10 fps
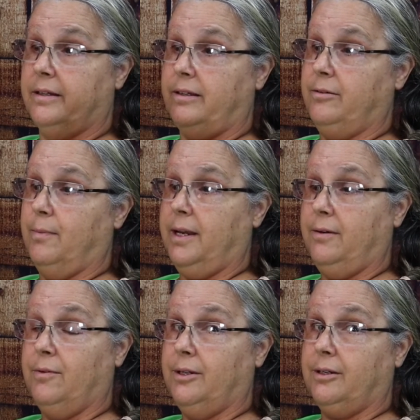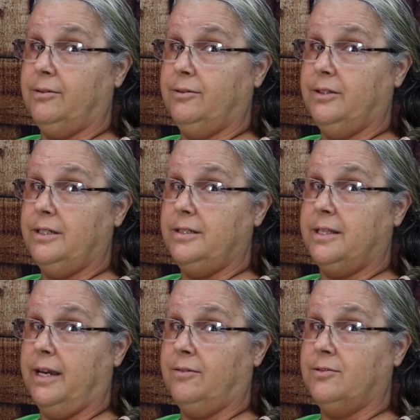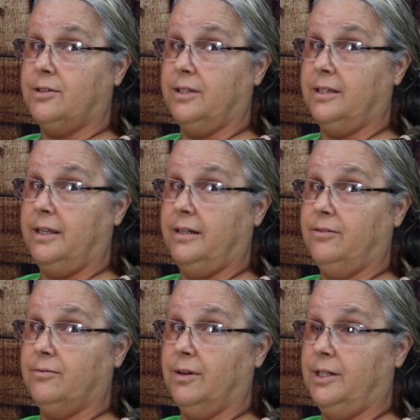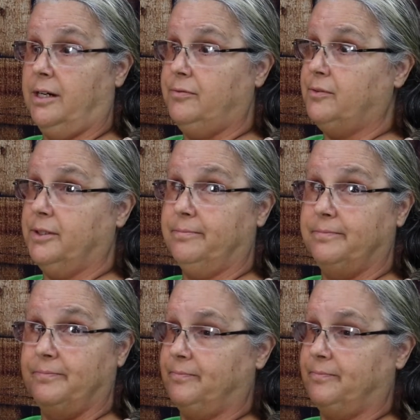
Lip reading: you might want to glue these down so that they don't run off with them.